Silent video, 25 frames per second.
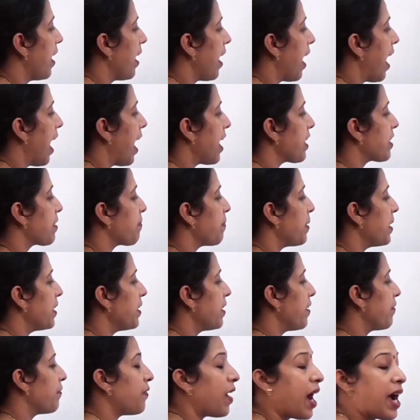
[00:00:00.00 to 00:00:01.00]
has been
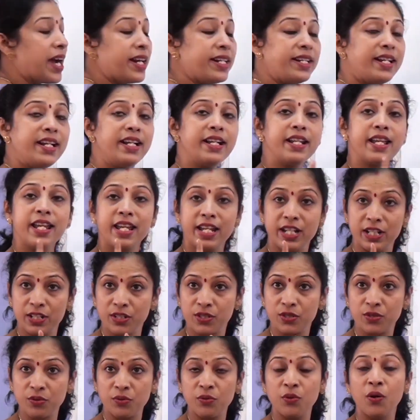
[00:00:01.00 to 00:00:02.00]
divided
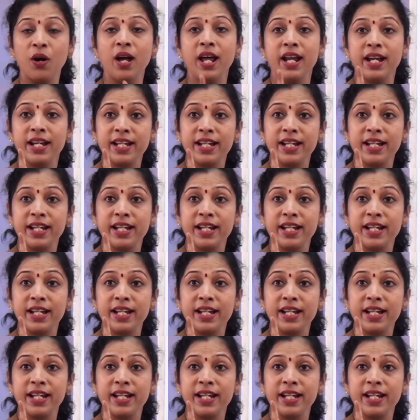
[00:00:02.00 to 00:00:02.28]
into